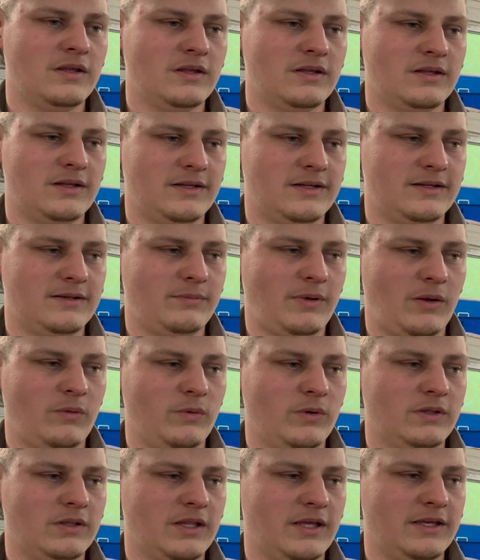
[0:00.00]
I
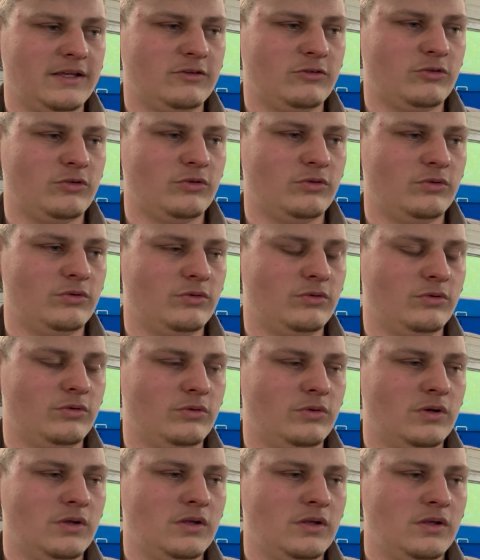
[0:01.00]
would like to
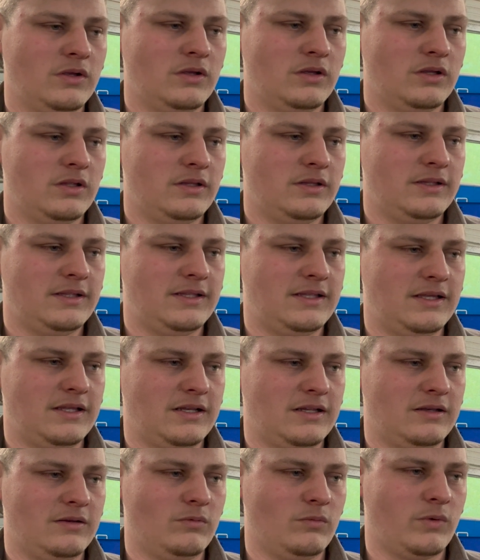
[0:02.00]
get
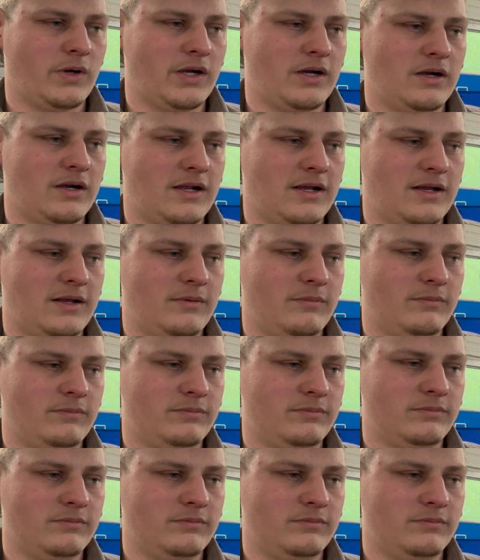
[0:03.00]
it where I'm